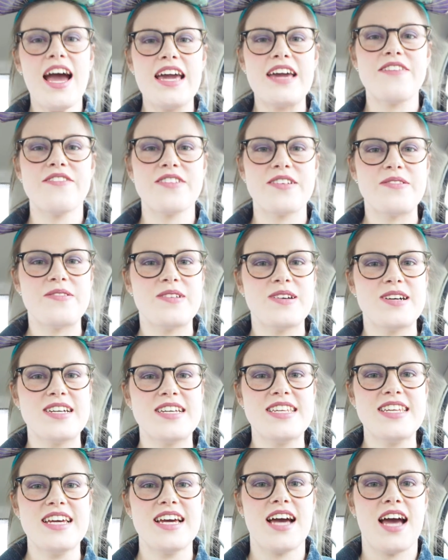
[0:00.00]
Hi
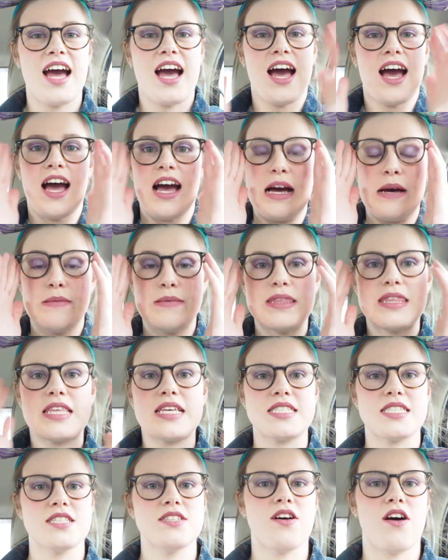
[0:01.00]
everyone,
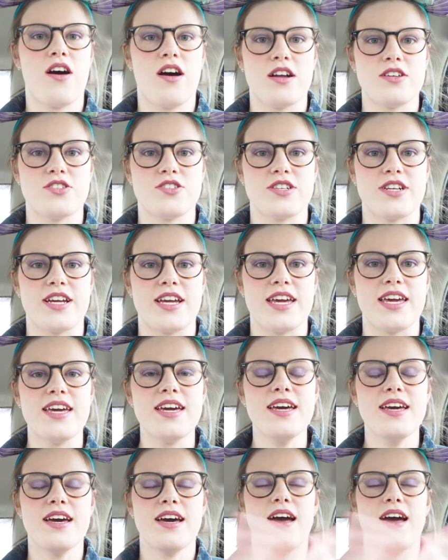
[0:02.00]
this is Audrey,